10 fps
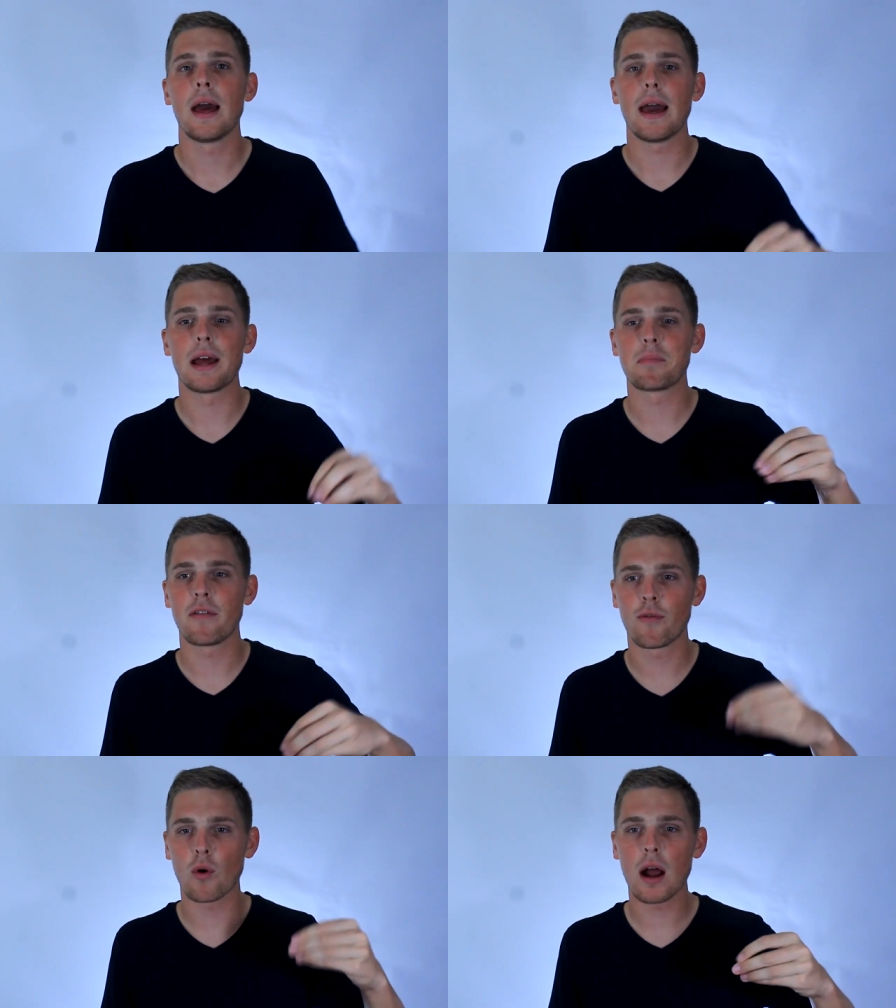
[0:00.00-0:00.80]
and
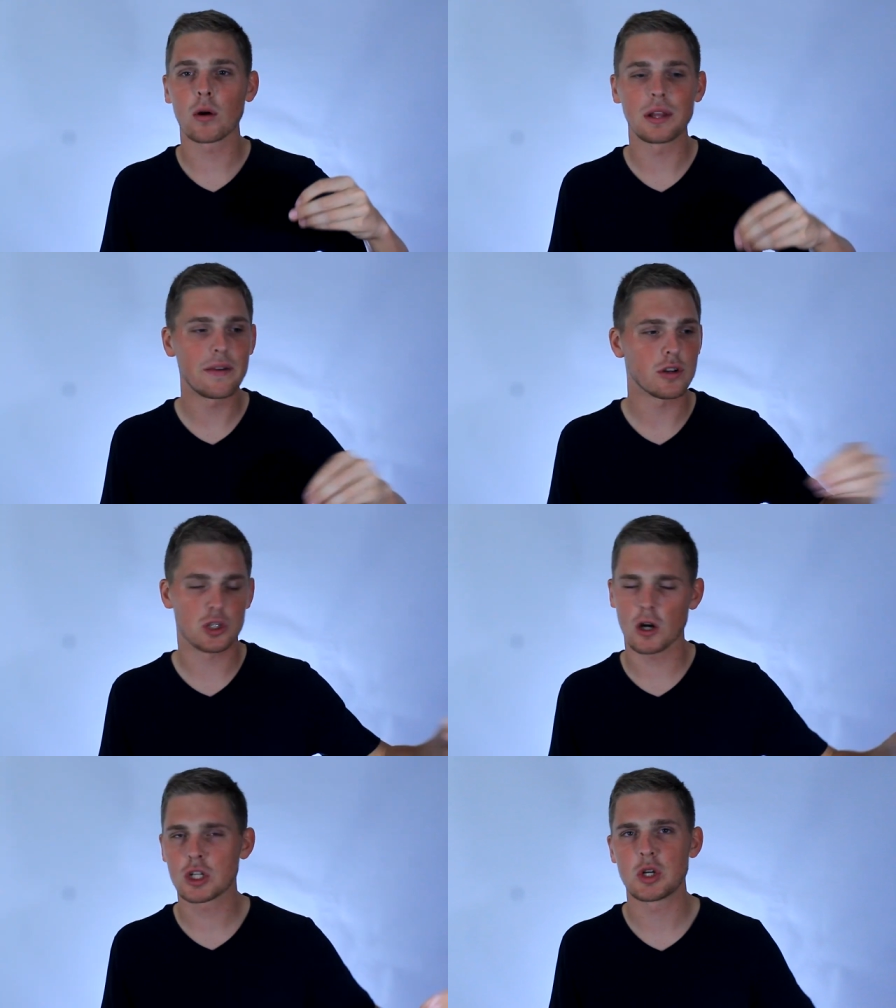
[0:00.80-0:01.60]
before I could even
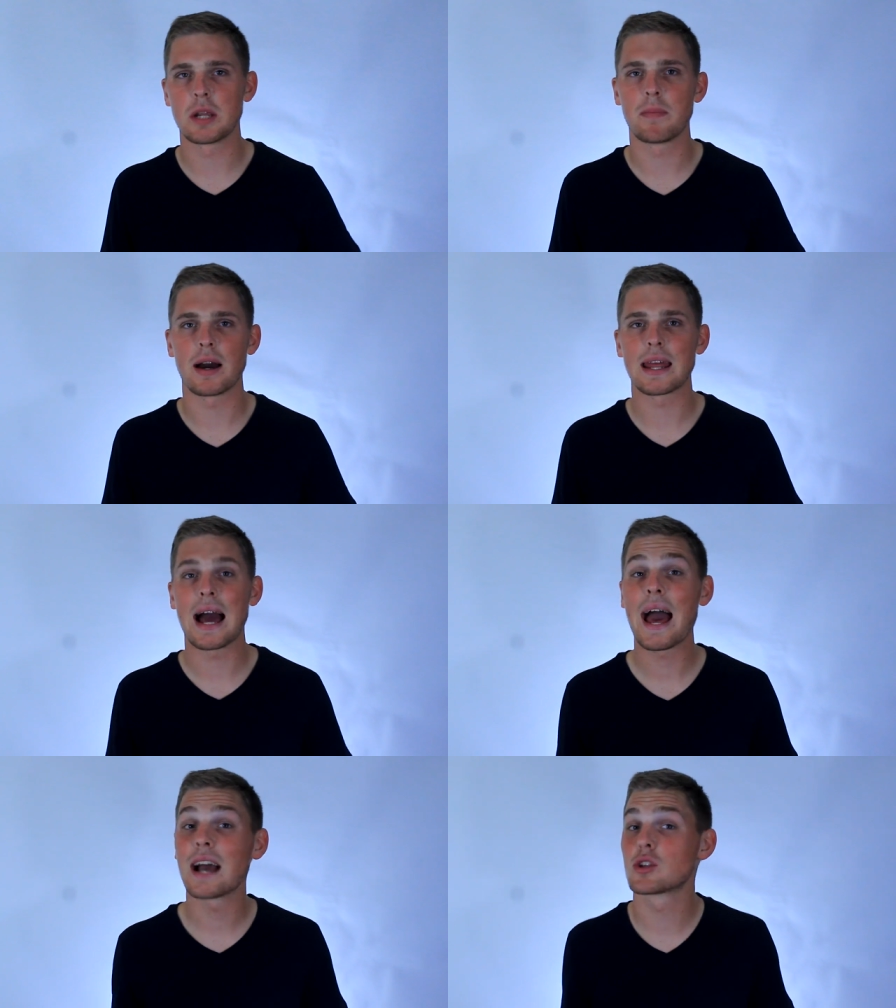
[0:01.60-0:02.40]
talk to anybody,
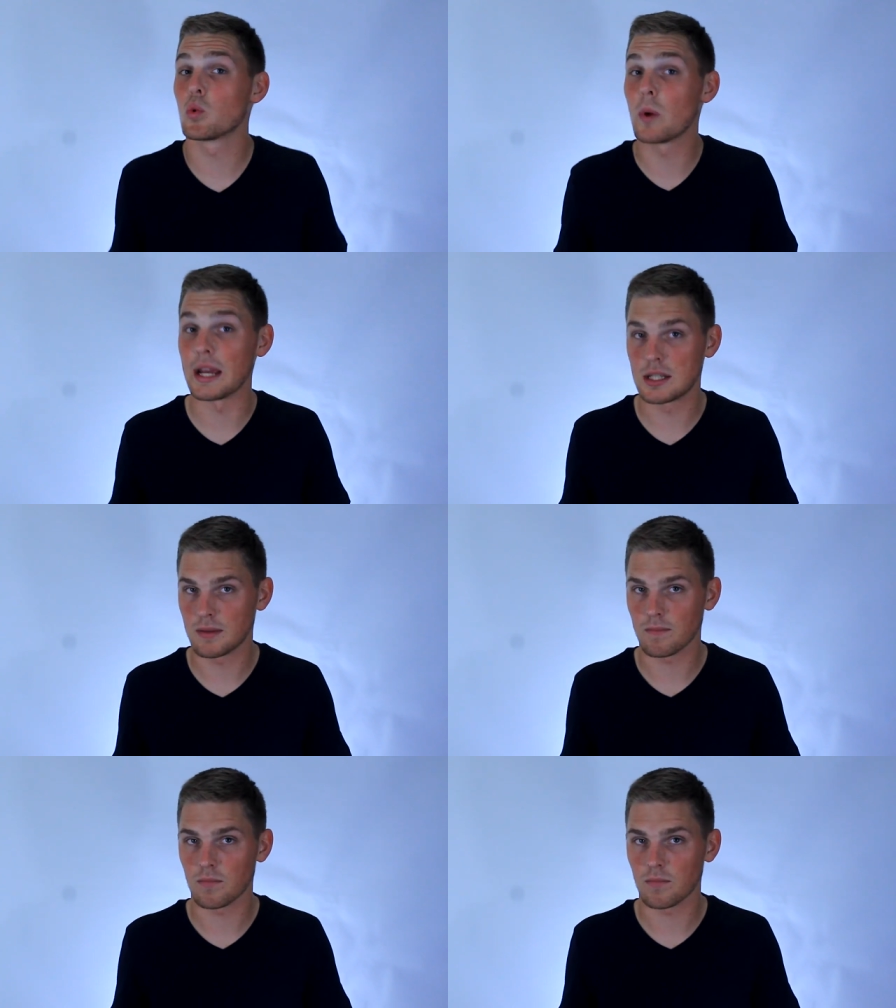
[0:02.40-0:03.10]
I had to wait.